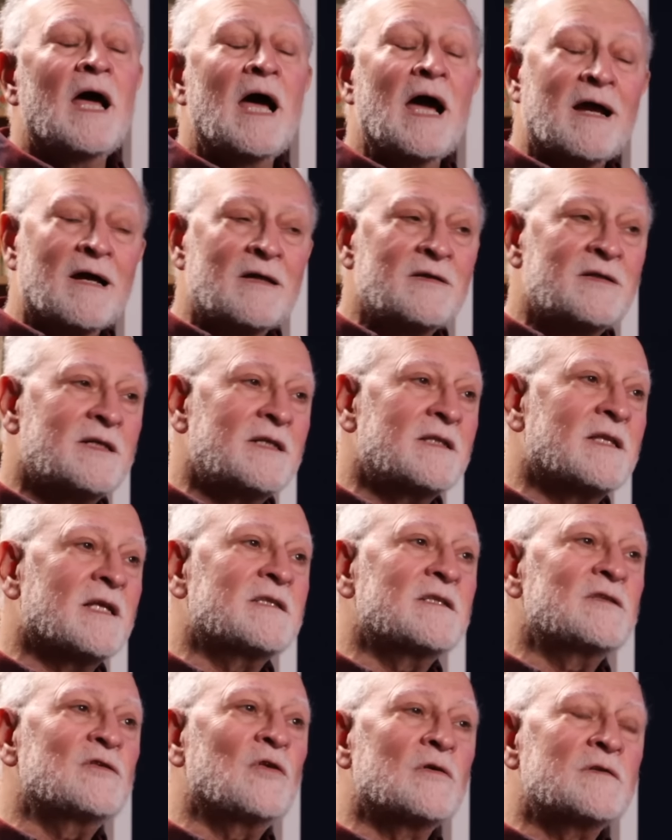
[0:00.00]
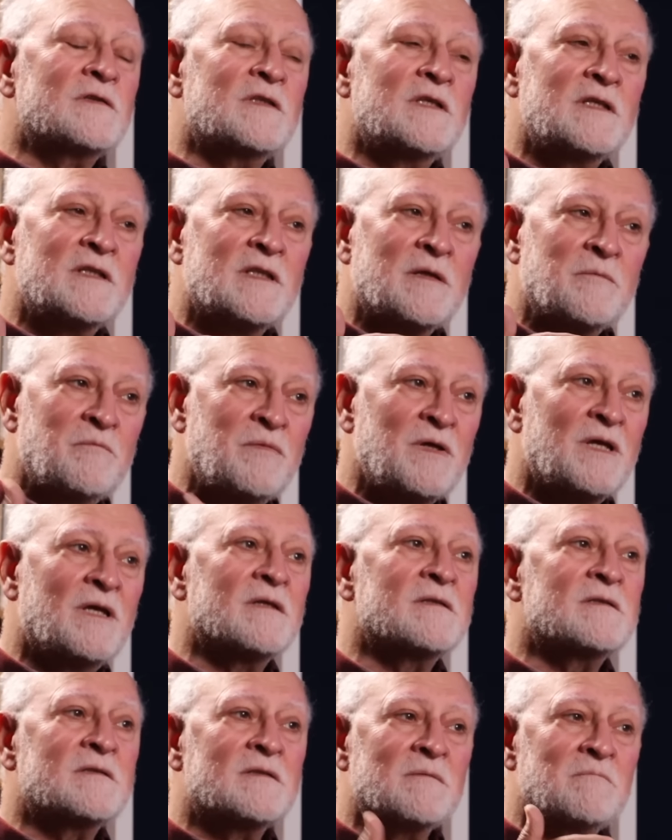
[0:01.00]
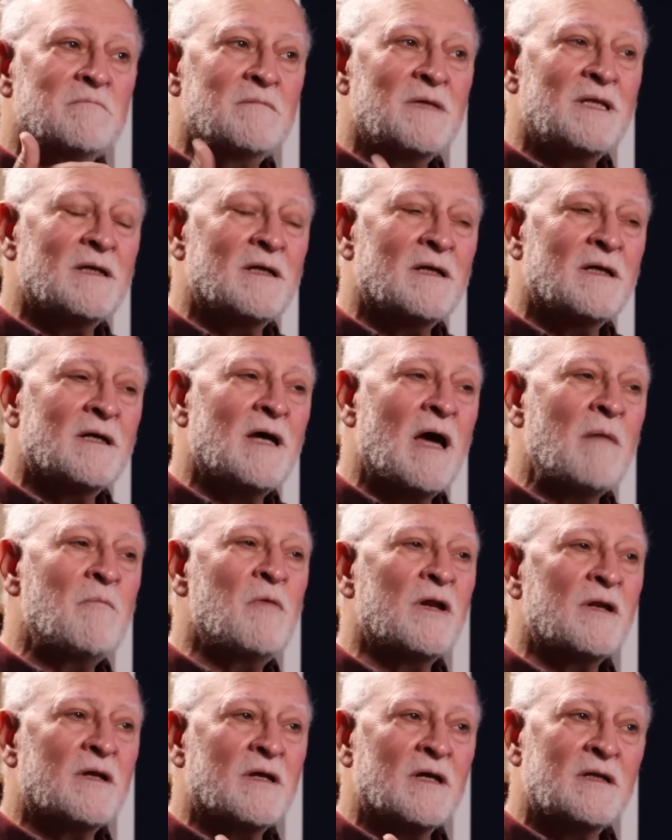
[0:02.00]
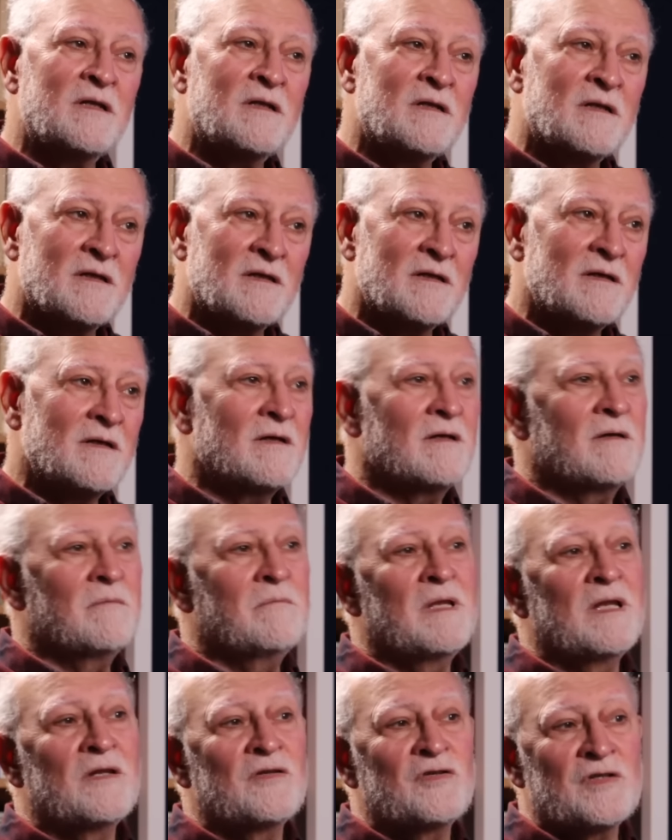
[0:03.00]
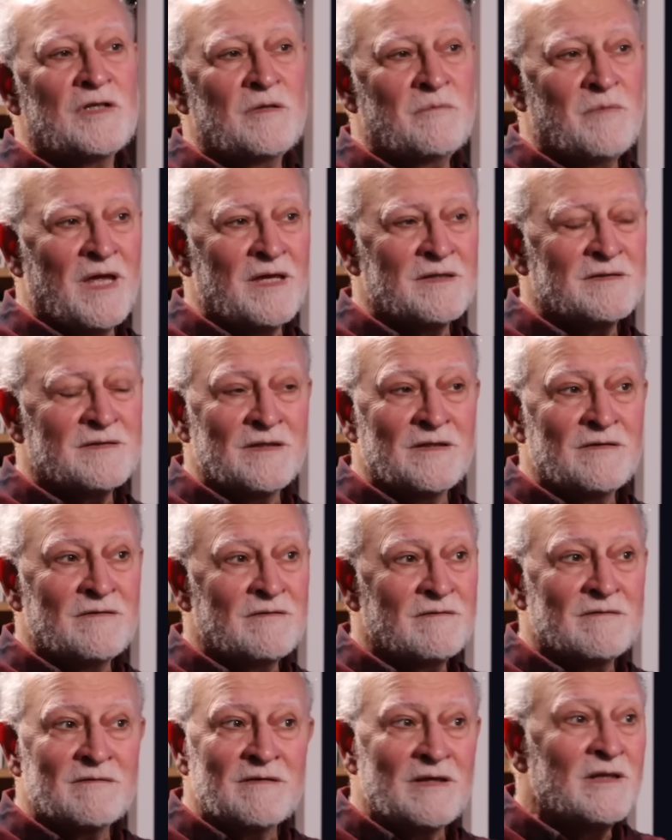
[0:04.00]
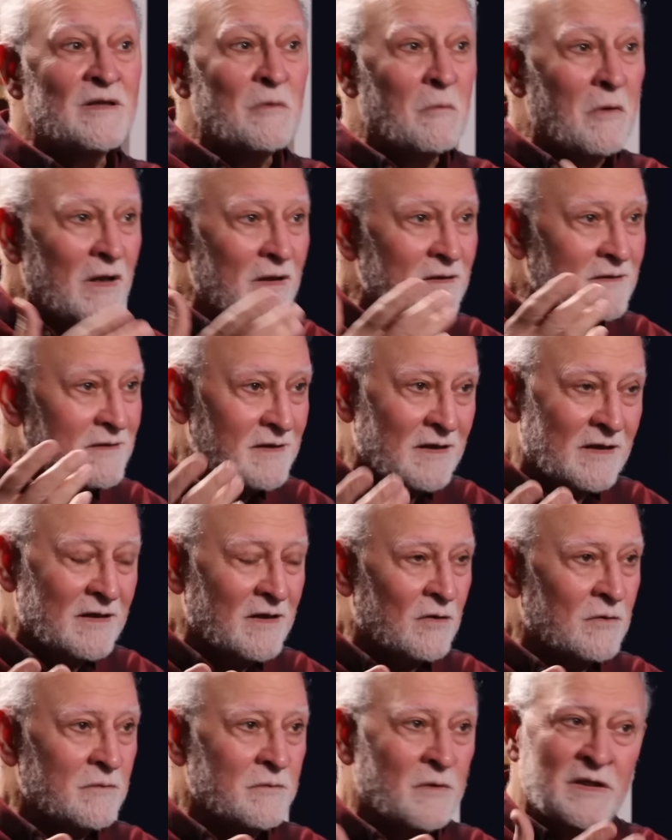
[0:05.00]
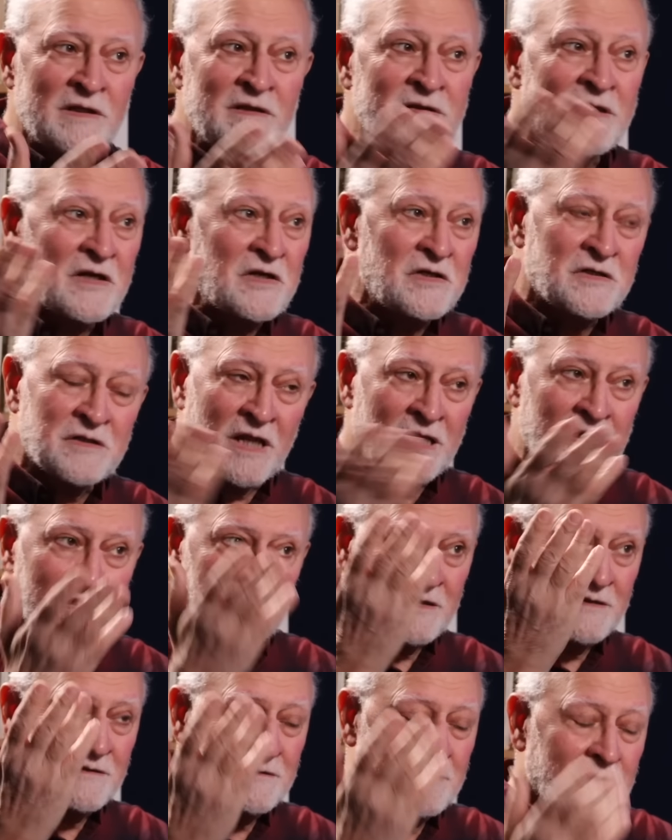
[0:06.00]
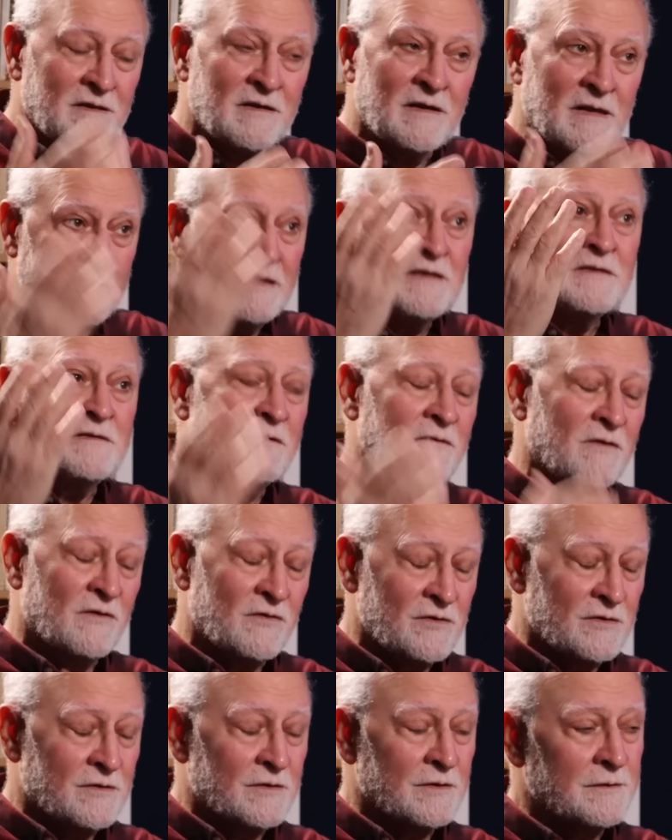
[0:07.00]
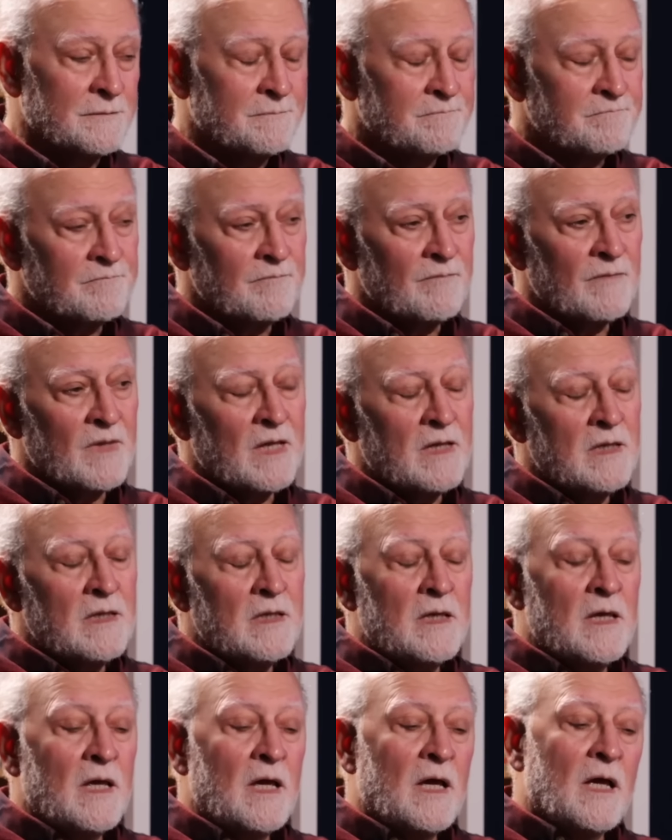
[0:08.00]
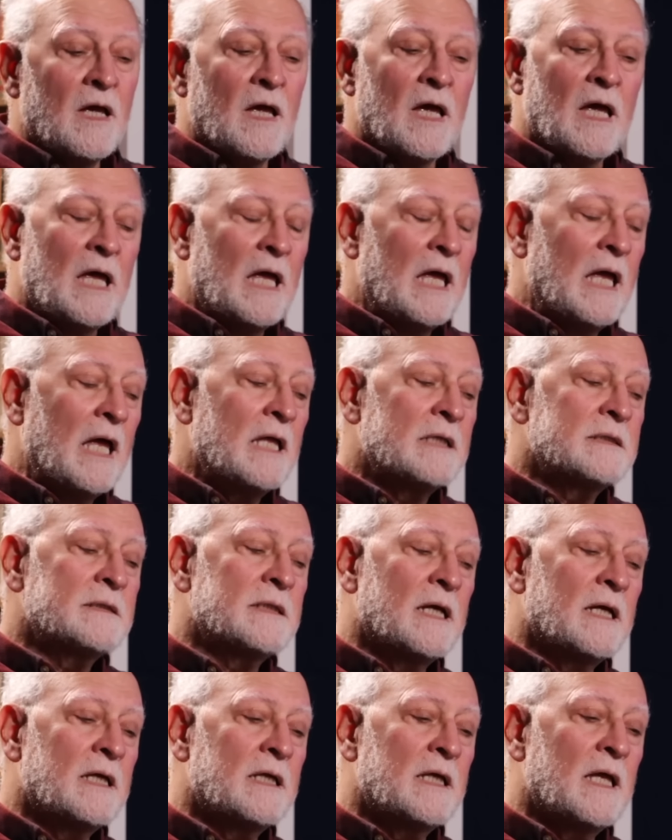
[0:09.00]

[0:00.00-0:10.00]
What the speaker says: a country that is hosting the biggest American military base in the world, really, or in the region at least in the region. And